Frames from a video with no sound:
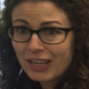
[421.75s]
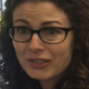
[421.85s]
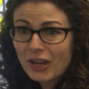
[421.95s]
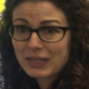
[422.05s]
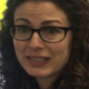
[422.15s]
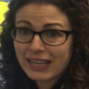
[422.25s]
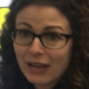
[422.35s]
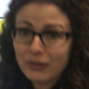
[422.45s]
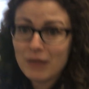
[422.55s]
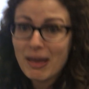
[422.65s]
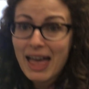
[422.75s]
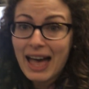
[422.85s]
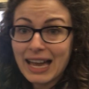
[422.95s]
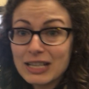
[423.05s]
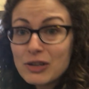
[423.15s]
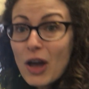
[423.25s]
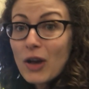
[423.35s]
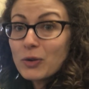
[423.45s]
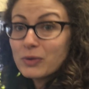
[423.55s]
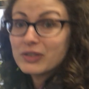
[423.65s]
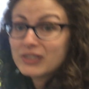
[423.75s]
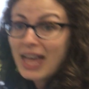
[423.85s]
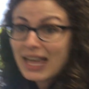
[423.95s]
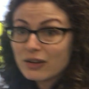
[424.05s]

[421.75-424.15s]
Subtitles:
Don't need to count them, I know there's 10